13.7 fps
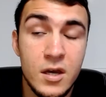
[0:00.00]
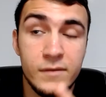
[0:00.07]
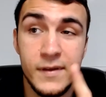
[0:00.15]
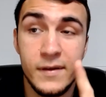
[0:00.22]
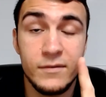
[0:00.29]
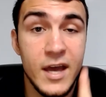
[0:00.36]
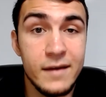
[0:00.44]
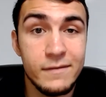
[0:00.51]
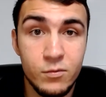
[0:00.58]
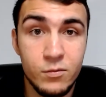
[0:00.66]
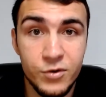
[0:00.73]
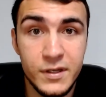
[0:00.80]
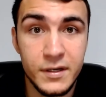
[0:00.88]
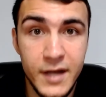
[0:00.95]
If you have a heavy
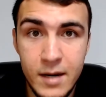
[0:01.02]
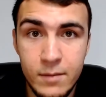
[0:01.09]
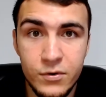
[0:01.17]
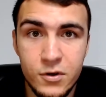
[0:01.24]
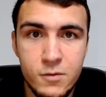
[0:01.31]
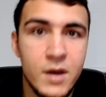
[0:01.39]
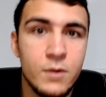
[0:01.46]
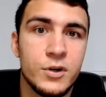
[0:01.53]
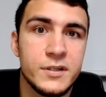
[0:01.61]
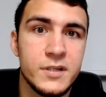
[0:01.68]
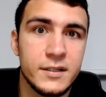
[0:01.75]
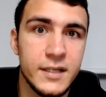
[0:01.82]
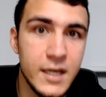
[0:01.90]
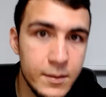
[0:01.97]
breathing neighbor, you might want to
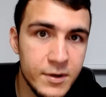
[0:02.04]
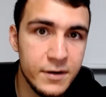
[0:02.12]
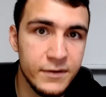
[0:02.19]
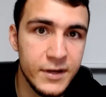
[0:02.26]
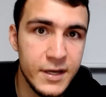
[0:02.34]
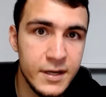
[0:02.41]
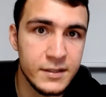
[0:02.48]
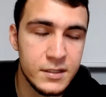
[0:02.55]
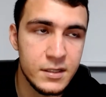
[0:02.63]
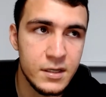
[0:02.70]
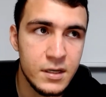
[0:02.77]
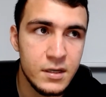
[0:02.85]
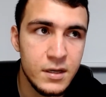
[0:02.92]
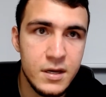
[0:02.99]
talk to him in
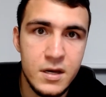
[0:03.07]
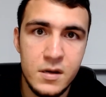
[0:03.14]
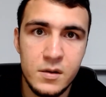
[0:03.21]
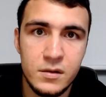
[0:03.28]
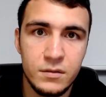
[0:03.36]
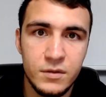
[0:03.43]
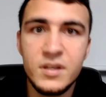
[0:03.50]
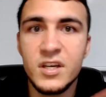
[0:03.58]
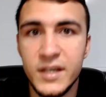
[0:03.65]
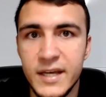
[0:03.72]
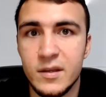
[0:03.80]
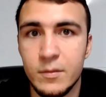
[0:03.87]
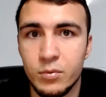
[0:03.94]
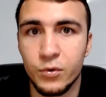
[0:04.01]
advance. You
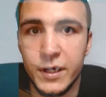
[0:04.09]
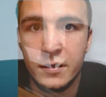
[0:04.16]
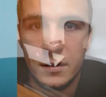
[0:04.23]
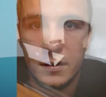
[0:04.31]
get the point.